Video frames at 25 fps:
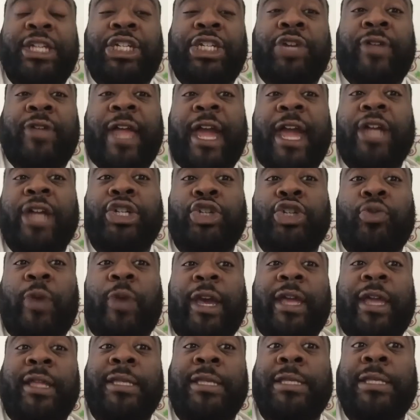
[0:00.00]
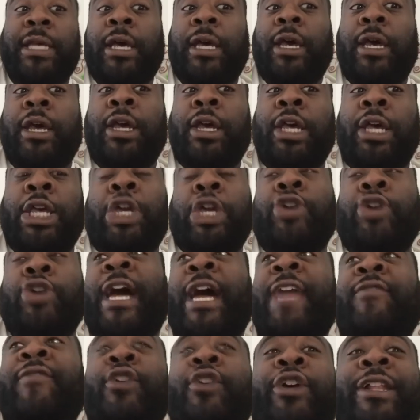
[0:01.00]
Andrew Wiggins, you're not
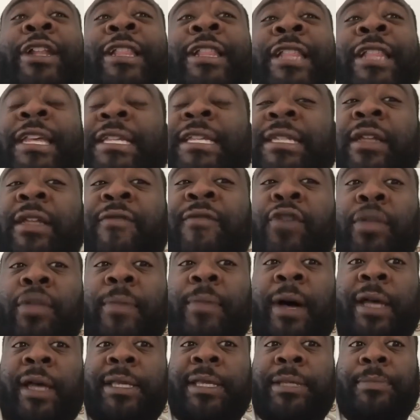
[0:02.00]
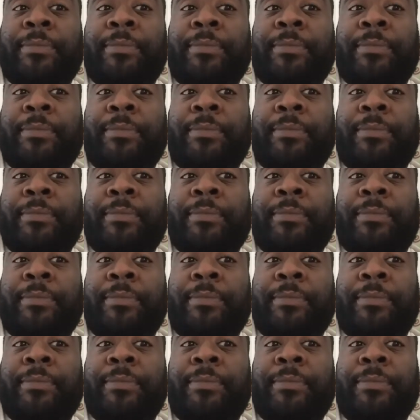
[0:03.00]
even going to listen if you're the Bucks?